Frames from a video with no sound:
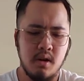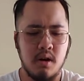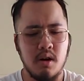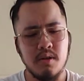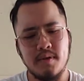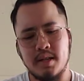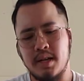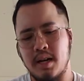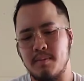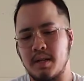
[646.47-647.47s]
All of the
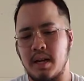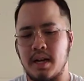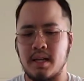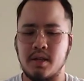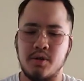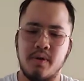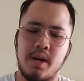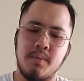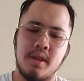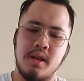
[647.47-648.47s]
times that I got to train
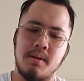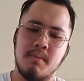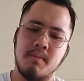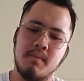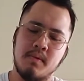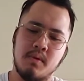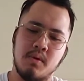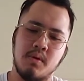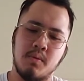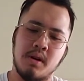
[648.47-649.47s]
with him, or
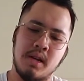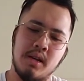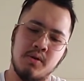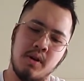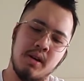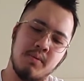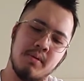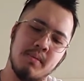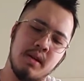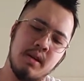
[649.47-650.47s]
when he trained with
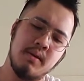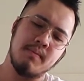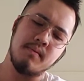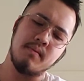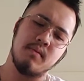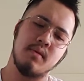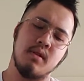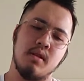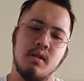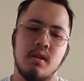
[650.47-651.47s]
me,
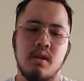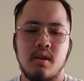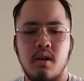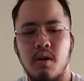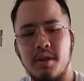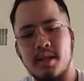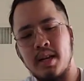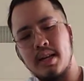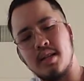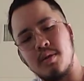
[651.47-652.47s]
all the
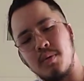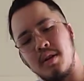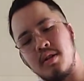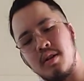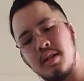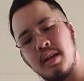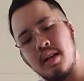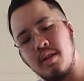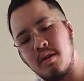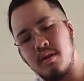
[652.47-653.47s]
tests we took
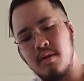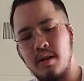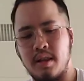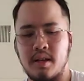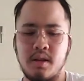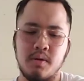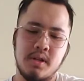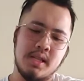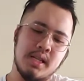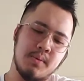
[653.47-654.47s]
together. I think the only
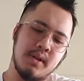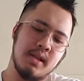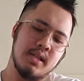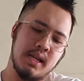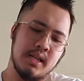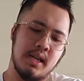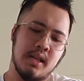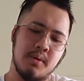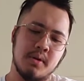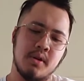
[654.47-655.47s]
test we didn't take together
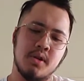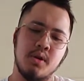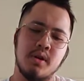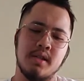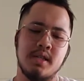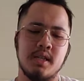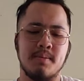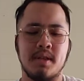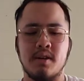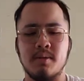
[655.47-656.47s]
was our showdown test,
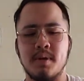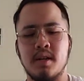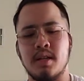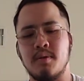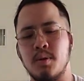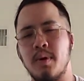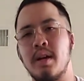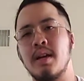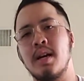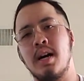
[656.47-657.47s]
but that was because I was away
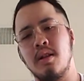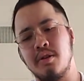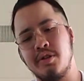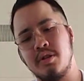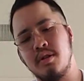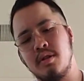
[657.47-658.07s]
at college.